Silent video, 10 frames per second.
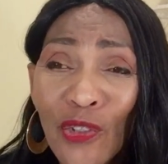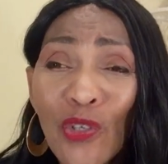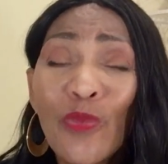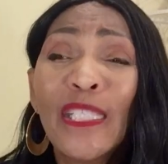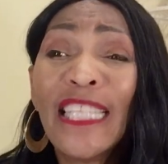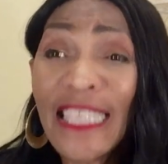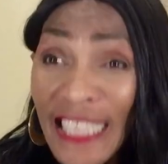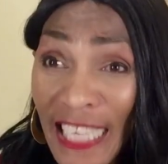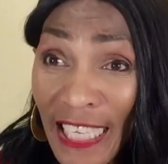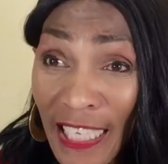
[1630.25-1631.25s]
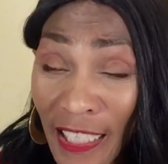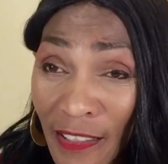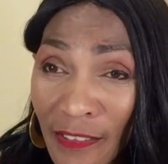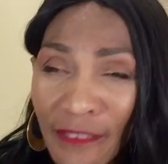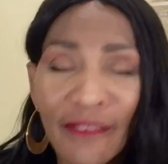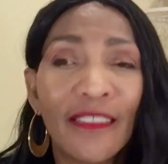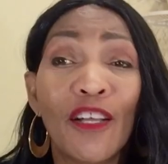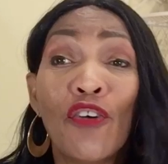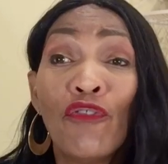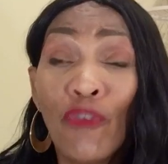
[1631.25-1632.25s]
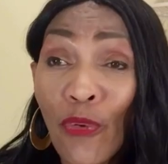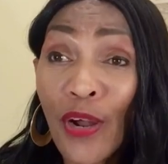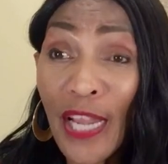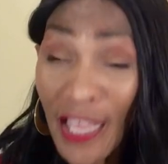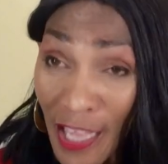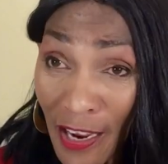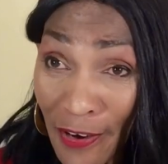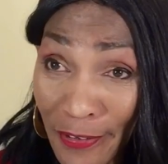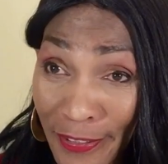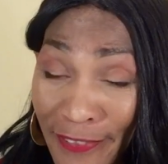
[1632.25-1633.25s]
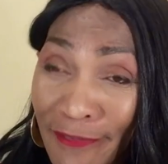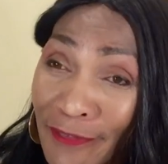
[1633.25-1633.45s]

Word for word: Who would have thinking it? 40 years.